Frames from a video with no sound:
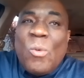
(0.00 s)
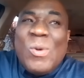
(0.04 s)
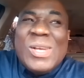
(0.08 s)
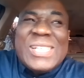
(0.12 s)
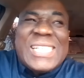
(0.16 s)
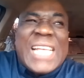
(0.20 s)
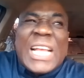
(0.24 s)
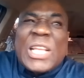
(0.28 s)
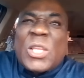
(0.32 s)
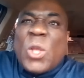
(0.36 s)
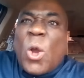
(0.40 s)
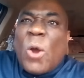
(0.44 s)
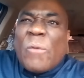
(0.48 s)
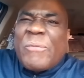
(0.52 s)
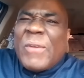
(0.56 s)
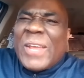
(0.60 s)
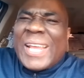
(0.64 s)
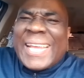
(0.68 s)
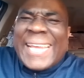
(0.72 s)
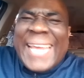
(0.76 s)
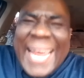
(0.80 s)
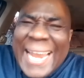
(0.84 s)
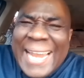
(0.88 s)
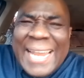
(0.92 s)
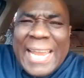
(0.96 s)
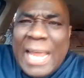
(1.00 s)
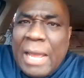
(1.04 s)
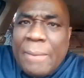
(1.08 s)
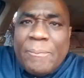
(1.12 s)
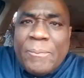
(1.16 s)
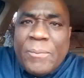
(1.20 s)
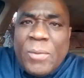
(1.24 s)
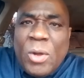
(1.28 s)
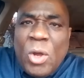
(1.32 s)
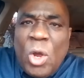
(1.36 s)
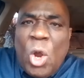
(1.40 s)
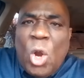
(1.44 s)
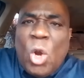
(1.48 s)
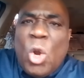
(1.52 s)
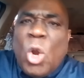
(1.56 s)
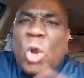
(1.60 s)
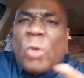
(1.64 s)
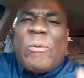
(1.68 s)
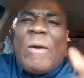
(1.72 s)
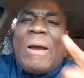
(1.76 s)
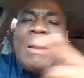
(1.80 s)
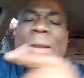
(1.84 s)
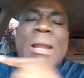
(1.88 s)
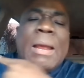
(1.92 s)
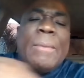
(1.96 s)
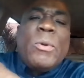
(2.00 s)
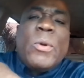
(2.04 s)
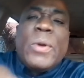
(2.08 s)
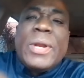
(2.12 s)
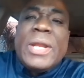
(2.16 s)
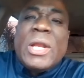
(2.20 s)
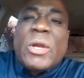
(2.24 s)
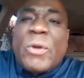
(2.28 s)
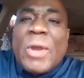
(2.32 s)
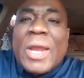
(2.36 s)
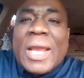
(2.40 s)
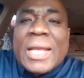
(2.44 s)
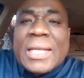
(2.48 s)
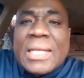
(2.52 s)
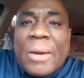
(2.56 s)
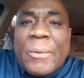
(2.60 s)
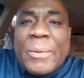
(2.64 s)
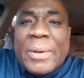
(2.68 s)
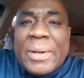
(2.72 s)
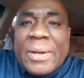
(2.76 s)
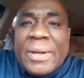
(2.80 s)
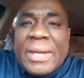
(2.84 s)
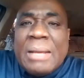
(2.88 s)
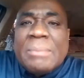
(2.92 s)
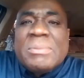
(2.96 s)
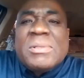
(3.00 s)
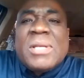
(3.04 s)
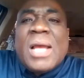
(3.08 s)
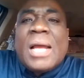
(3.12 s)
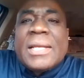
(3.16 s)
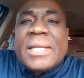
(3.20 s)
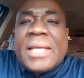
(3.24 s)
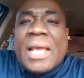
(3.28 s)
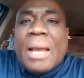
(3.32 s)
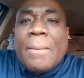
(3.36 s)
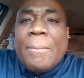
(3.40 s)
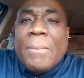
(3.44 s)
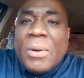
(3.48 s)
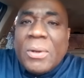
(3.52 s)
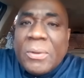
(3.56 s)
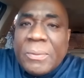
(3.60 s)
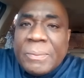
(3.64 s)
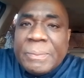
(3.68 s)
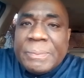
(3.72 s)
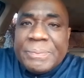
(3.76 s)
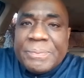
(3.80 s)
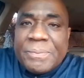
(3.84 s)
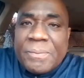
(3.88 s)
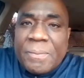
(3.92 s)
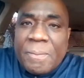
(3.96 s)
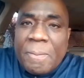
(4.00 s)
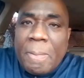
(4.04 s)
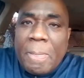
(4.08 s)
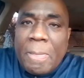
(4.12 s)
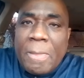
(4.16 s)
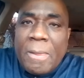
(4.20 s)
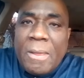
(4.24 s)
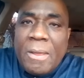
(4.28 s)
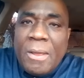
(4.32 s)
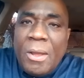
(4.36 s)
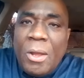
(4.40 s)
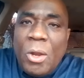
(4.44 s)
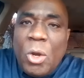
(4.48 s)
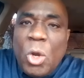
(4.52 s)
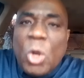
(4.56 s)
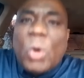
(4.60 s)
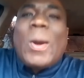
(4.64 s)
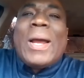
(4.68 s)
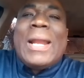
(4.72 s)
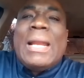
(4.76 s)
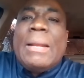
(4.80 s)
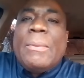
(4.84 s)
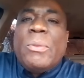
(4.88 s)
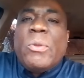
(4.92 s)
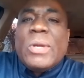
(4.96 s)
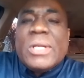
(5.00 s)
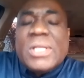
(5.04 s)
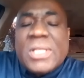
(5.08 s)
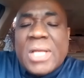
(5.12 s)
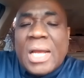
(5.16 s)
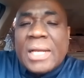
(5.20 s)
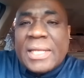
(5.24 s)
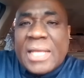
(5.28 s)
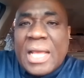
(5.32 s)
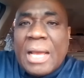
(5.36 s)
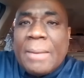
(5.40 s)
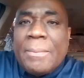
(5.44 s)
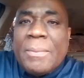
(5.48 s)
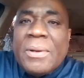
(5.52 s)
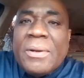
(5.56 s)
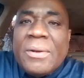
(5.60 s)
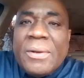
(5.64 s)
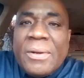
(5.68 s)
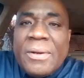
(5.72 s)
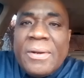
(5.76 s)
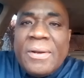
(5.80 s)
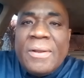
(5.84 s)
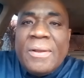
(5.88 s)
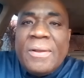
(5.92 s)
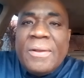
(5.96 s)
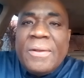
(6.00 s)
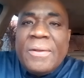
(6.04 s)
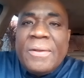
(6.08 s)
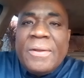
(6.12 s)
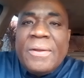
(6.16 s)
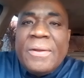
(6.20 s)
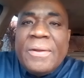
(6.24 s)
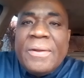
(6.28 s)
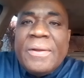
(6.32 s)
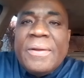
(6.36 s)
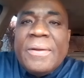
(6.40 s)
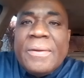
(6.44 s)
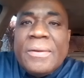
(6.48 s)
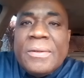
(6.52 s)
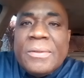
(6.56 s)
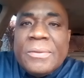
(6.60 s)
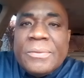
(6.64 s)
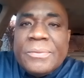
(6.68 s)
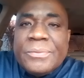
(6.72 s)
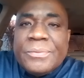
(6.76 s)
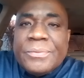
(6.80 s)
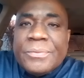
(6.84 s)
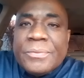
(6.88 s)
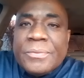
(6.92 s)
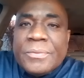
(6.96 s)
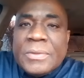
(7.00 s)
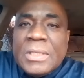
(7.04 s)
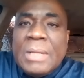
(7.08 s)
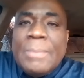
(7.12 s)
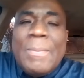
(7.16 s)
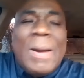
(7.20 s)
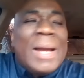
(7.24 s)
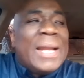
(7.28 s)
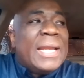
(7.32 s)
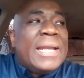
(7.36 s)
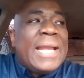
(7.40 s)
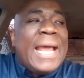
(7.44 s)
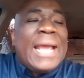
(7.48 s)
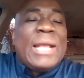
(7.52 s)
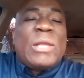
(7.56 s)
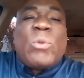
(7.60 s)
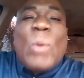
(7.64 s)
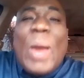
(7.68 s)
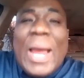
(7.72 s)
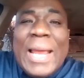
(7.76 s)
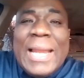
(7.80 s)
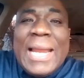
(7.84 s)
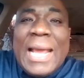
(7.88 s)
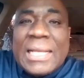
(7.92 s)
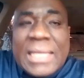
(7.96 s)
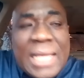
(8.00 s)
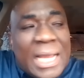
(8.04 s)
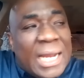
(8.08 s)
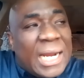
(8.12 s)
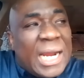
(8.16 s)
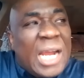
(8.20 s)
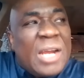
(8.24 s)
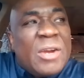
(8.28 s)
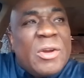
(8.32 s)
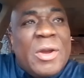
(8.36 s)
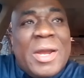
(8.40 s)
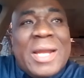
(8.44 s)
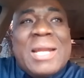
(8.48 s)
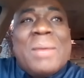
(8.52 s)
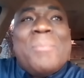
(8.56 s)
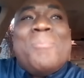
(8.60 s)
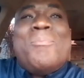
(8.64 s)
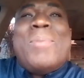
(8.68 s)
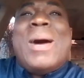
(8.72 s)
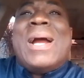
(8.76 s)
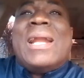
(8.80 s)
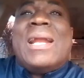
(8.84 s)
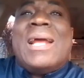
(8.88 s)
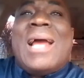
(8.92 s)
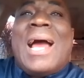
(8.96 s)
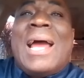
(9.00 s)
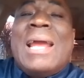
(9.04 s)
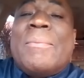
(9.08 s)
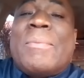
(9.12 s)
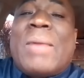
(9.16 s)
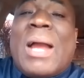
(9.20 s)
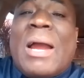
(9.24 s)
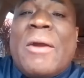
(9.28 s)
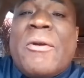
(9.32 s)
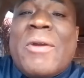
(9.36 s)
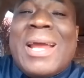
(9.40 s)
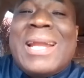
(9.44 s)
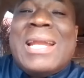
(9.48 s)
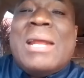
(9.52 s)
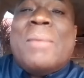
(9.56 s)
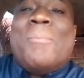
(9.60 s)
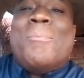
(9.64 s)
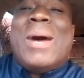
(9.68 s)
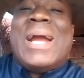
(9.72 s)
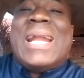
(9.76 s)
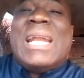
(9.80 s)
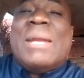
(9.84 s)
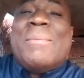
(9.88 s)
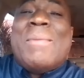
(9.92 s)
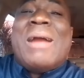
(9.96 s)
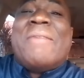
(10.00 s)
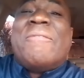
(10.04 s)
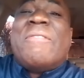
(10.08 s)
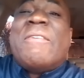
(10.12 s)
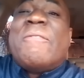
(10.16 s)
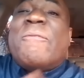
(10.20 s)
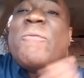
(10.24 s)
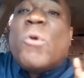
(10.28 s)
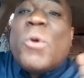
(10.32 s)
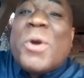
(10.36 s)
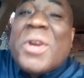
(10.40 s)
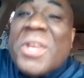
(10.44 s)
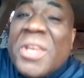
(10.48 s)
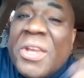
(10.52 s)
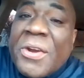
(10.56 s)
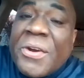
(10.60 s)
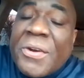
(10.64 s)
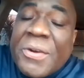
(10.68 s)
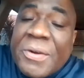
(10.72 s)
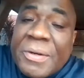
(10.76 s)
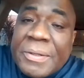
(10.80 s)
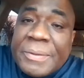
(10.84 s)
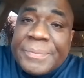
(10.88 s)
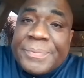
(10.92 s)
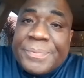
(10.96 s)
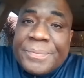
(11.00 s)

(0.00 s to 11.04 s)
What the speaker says: We set out to kill them. Look what them do with the cricketer named John Campbell. Look what them do with John Campbell. The man in the twilight of career and I'm carrying them band the man for 4 years.